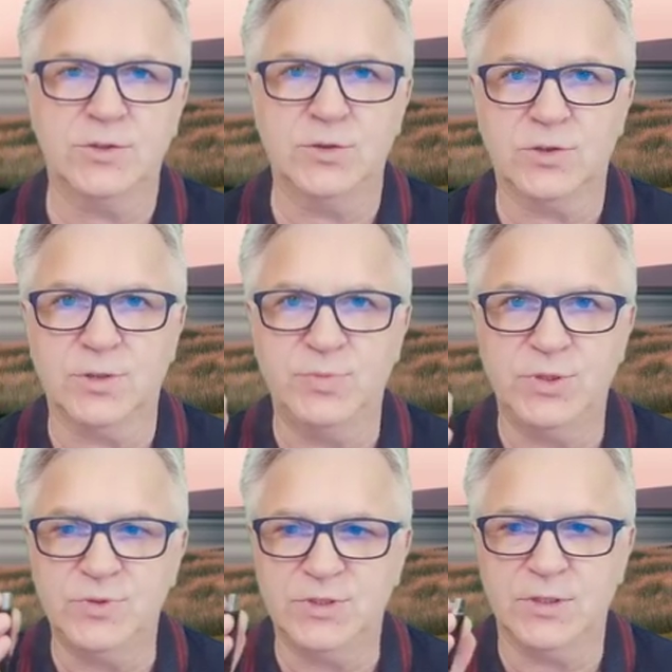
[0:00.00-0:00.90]
your
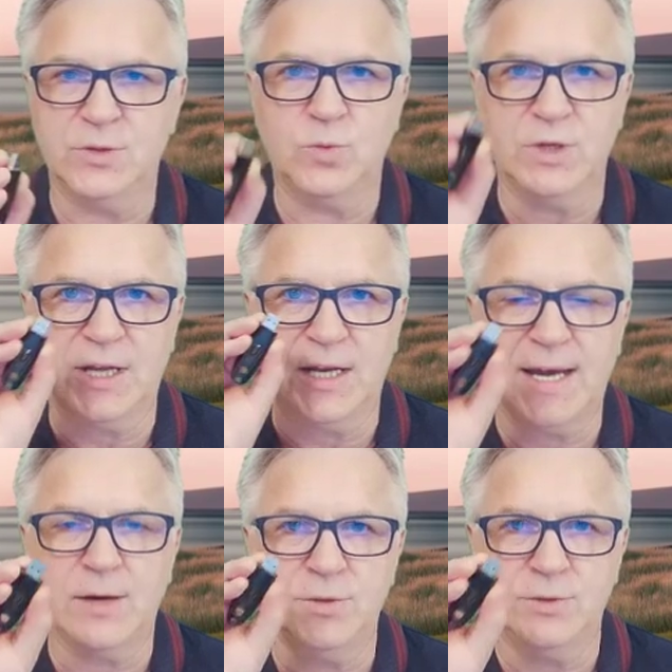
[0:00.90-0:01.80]
computer will
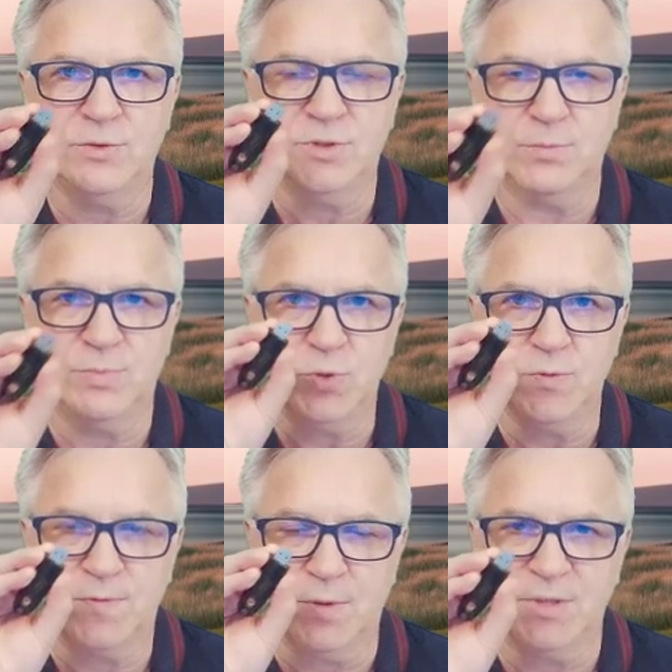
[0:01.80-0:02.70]
allow you to
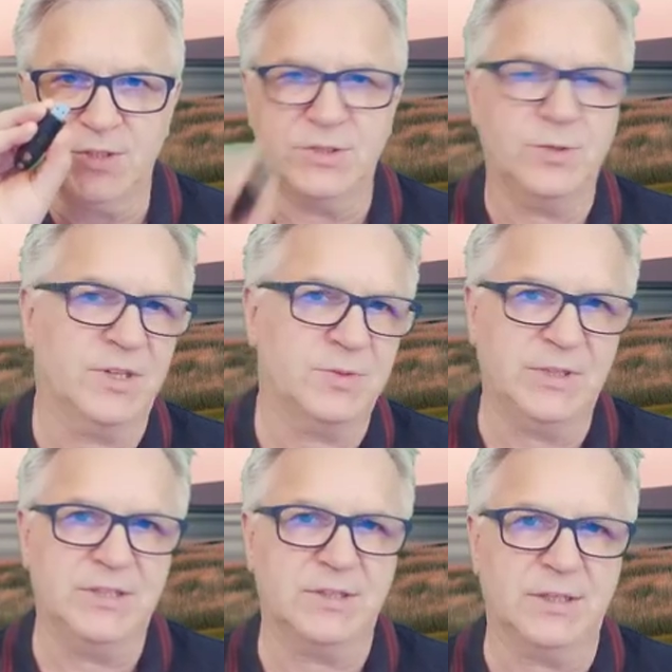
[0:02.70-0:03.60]
boot from this
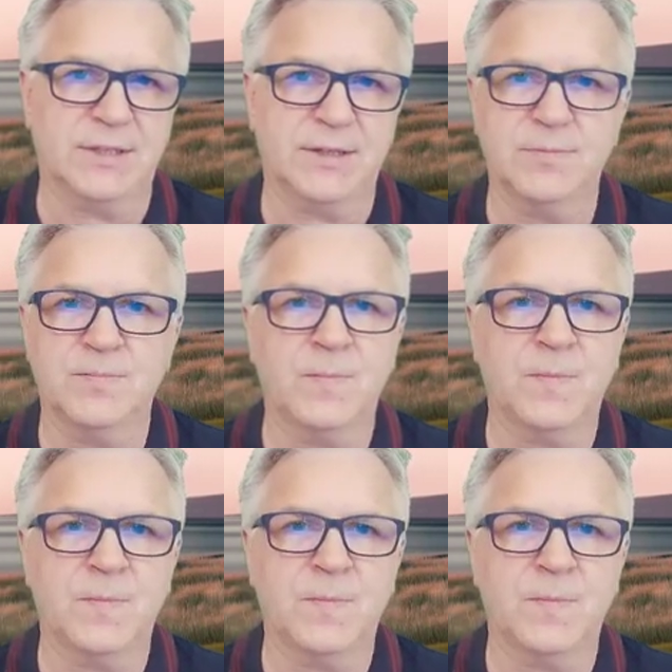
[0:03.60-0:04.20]
USB stick.